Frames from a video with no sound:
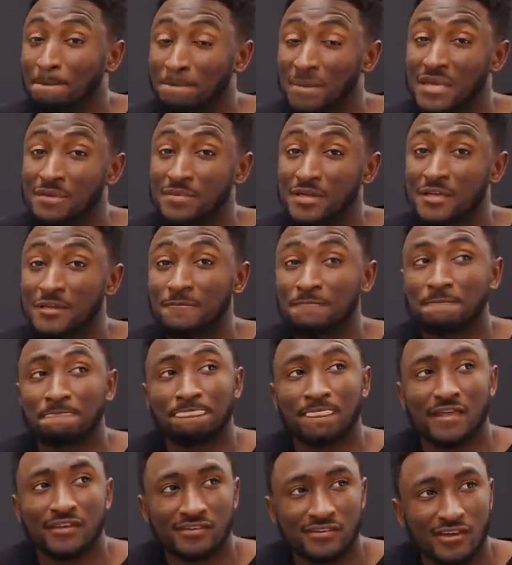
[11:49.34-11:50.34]
maybe
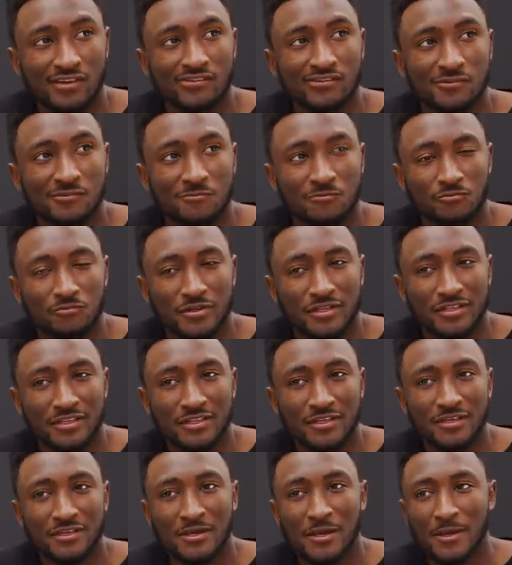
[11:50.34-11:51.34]
it doesn't
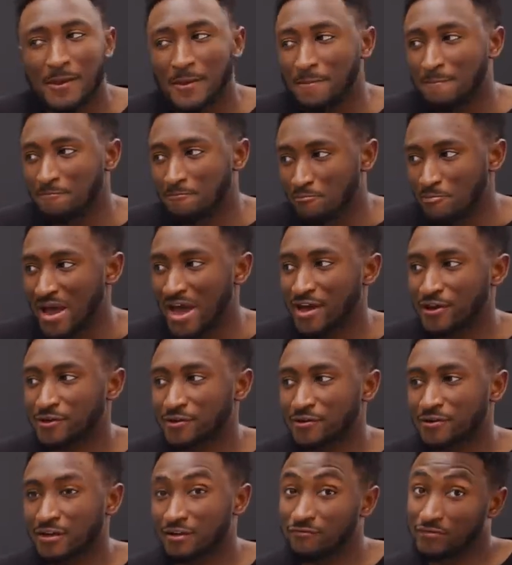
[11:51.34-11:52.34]
really
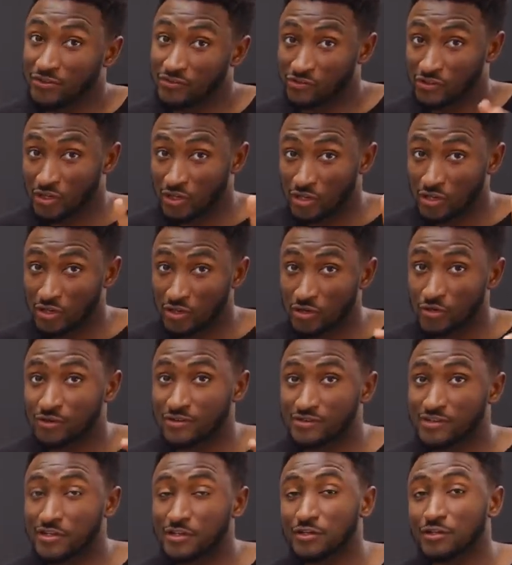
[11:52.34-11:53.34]
matter if it's a
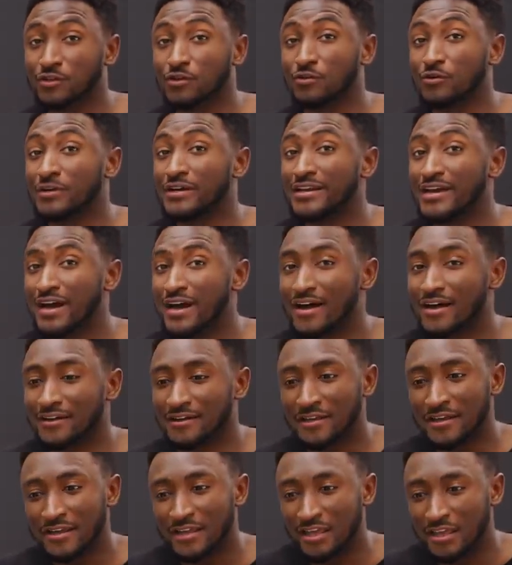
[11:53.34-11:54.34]
good deal or
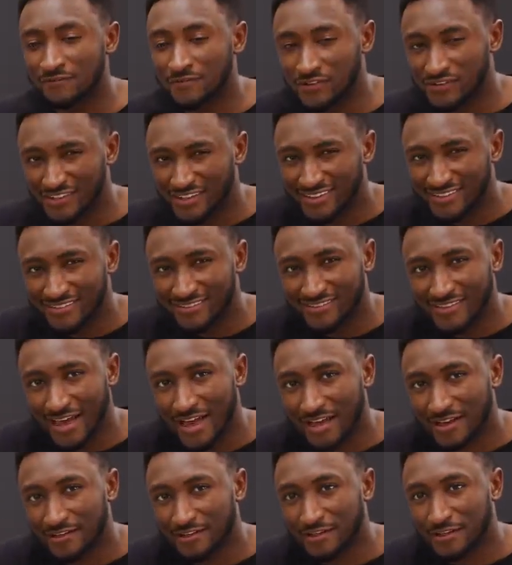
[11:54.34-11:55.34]
not if it's
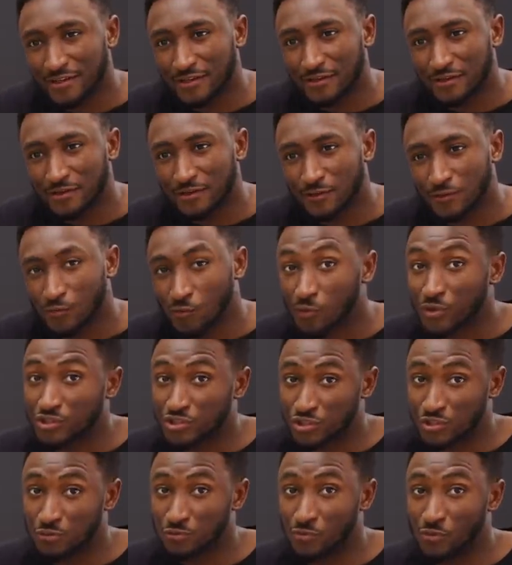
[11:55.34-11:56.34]
exactly
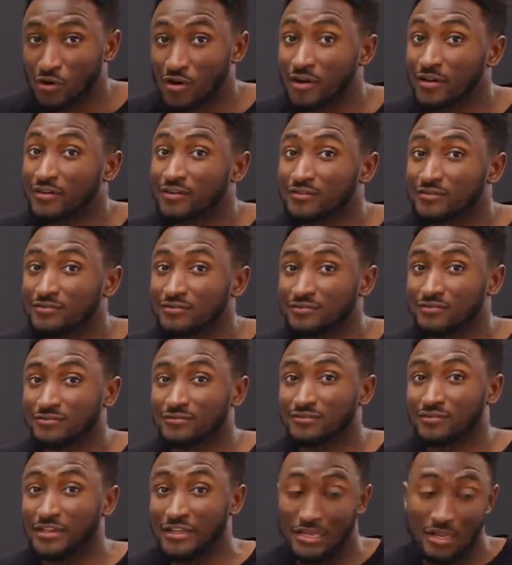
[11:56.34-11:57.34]
what you want.
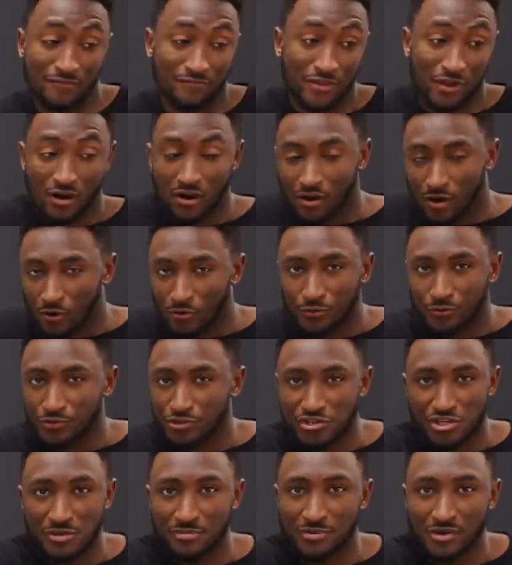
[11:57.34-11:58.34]
Like if there are other
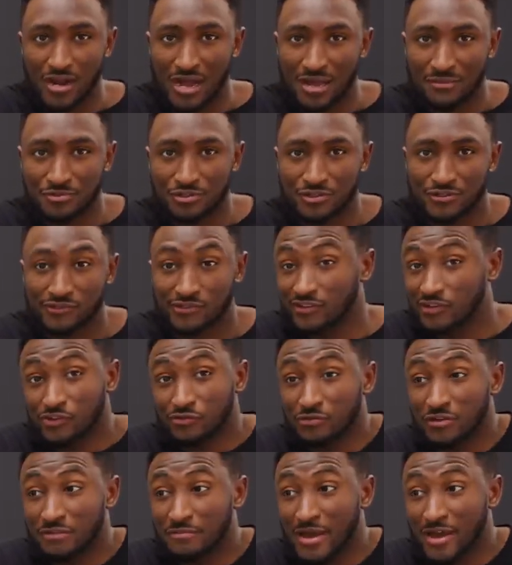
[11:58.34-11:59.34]
cheaper options, it
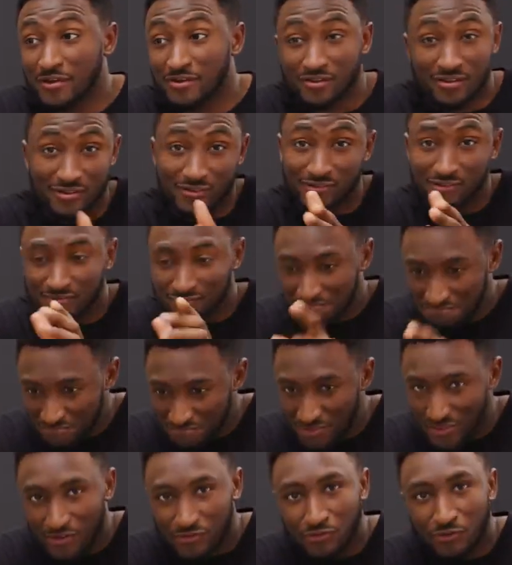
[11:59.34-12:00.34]
doesn't really matter because
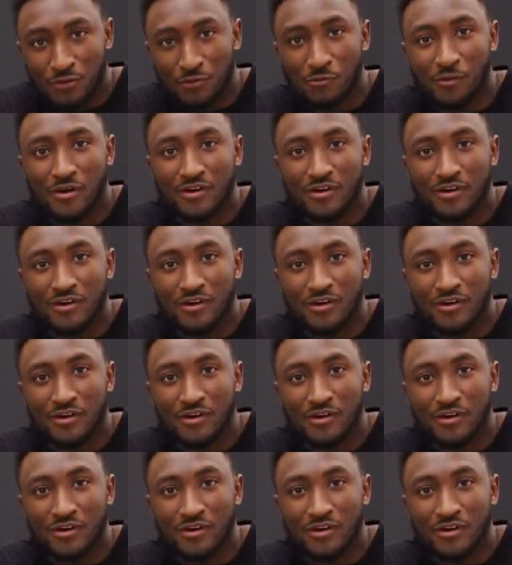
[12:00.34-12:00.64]
there's only